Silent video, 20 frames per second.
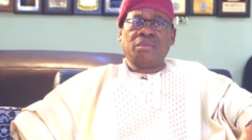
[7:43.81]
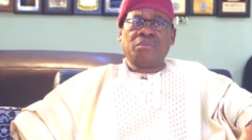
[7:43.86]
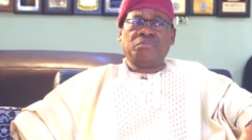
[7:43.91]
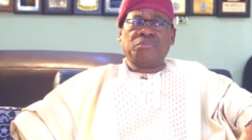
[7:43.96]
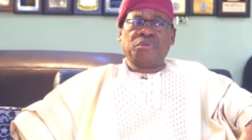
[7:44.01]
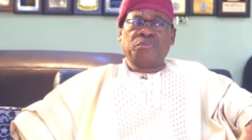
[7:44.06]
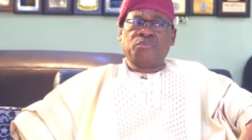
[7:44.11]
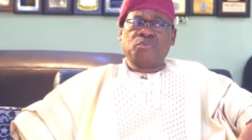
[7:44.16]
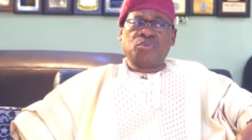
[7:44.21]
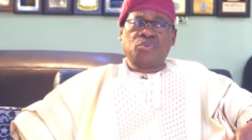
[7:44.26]

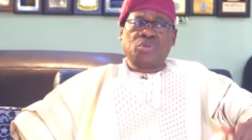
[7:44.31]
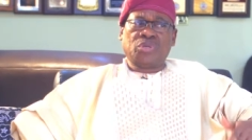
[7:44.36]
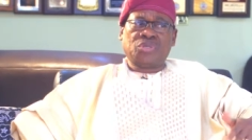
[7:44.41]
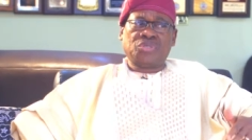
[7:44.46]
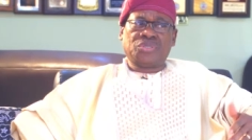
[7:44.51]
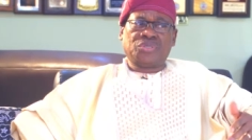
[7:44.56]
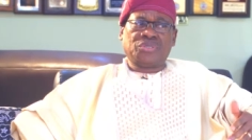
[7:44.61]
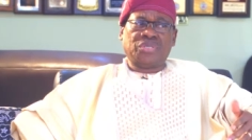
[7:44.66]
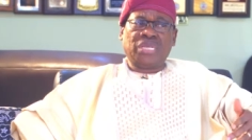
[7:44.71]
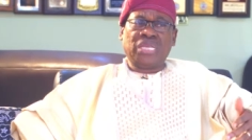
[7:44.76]
people
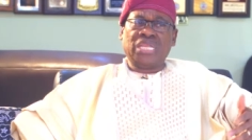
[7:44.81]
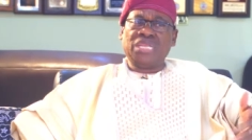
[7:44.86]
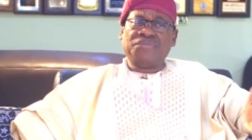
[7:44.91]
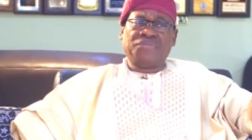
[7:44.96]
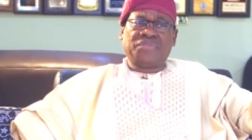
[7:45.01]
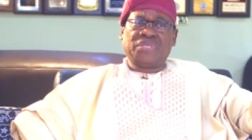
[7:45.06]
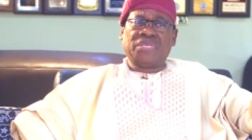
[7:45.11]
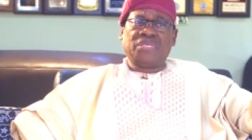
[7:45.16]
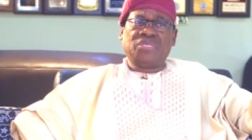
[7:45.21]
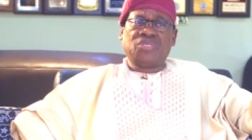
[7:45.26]
just leave
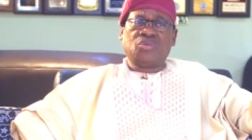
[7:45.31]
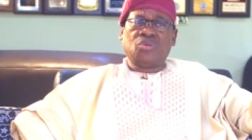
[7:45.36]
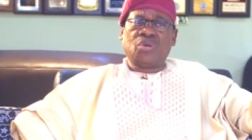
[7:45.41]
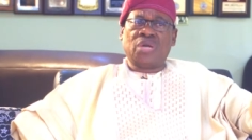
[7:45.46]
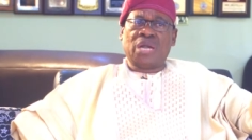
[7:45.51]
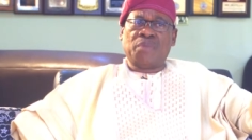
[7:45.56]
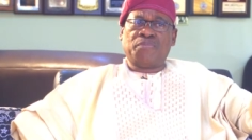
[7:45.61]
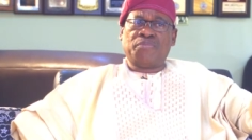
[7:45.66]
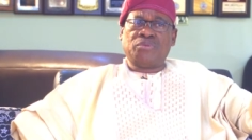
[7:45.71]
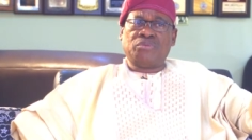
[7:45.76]
things to
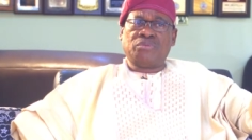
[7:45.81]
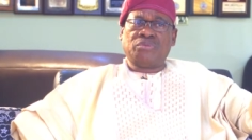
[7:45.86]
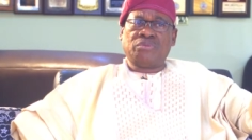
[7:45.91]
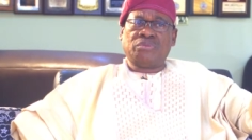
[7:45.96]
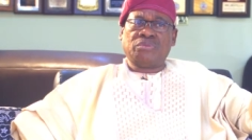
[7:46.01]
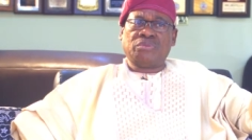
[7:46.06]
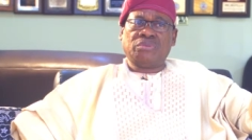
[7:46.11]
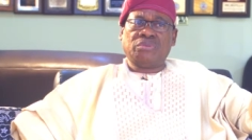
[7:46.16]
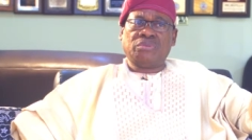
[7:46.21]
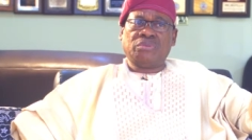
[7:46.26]
happen
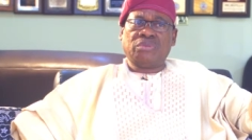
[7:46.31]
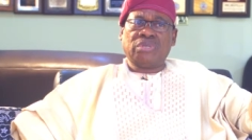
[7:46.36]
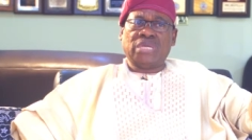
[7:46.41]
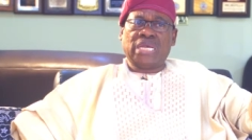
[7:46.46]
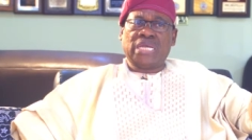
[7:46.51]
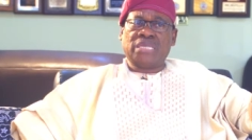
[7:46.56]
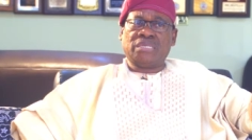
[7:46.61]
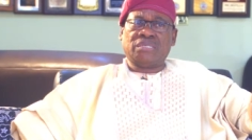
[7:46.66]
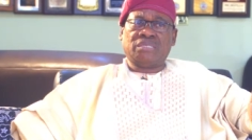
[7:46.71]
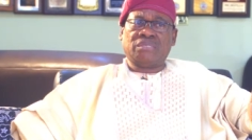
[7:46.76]

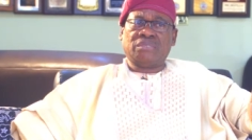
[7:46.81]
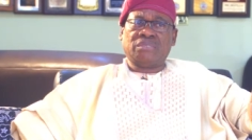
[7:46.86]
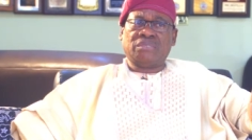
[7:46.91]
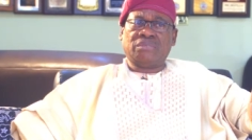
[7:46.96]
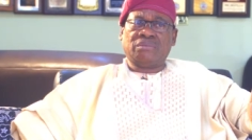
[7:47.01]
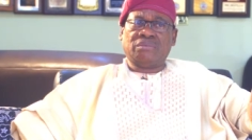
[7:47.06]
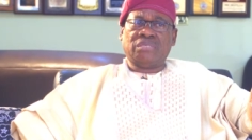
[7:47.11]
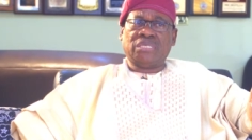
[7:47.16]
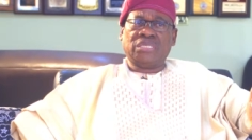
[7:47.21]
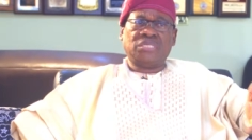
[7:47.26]
and
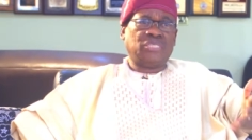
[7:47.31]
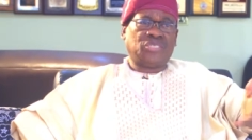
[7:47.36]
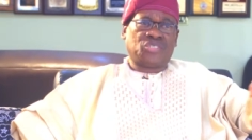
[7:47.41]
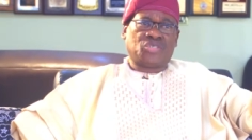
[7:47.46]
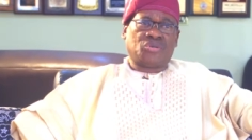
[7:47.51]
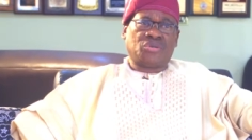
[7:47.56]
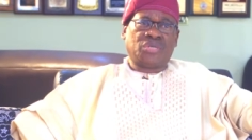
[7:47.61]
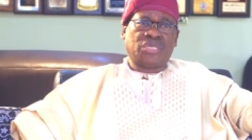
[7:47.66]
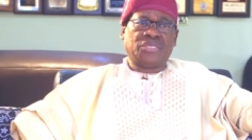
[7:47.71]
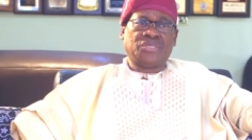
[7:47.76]
they
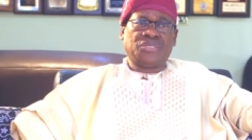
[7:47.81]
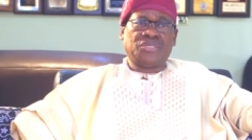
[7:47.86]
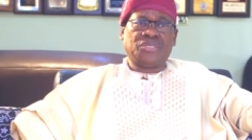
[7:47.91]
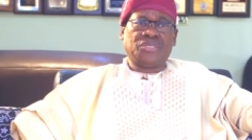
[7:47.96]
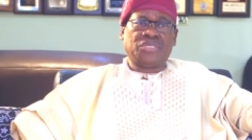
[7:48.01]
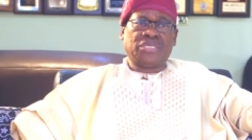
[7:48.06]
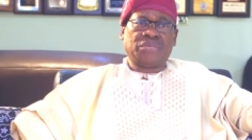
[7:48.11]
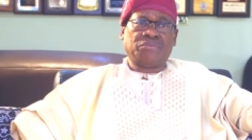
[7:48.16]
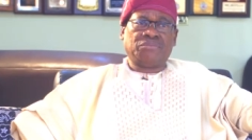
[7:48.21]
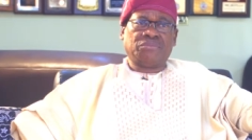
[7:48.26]
destroy the
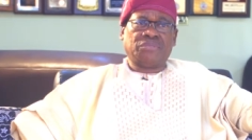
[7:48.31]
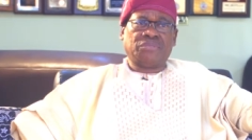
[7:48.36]
system.